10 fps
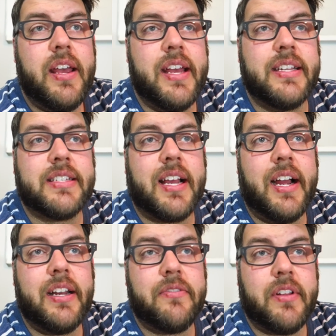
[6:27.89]
it's
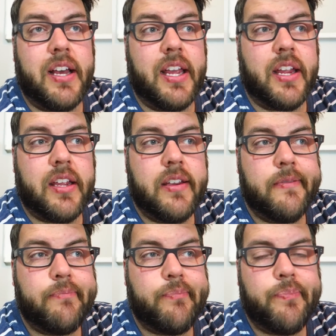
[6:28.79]
kind of like,
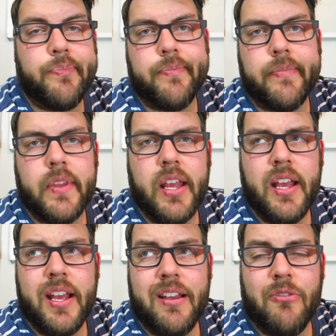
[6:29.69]

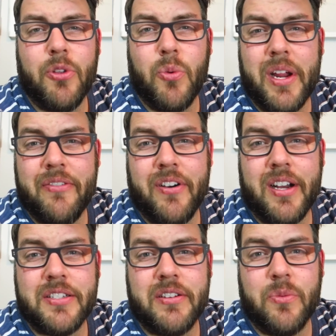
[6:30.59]
the way
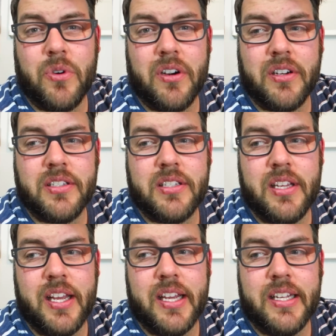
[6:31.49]
fostering works
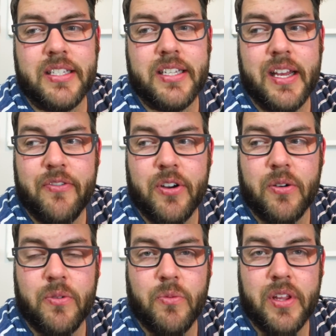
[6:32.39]
is if
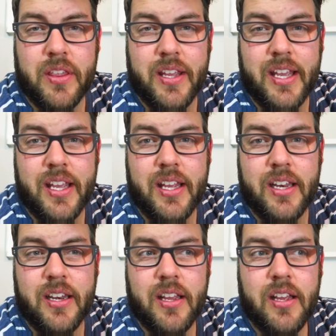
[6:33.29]
you're
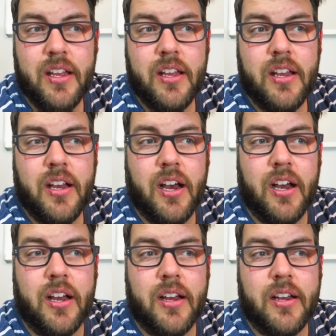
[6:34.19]
within
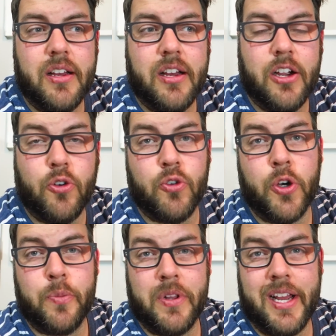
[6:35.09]
a
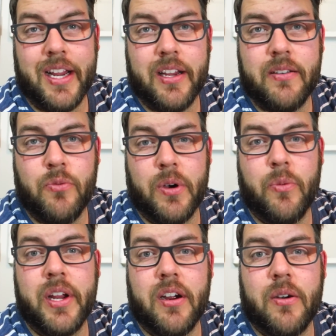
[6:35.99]
group like what
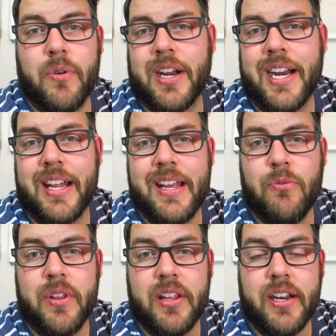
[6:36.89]
we are, we're kind of
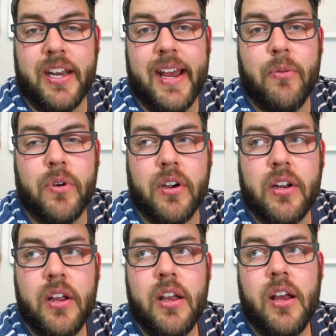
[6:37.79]
within a network.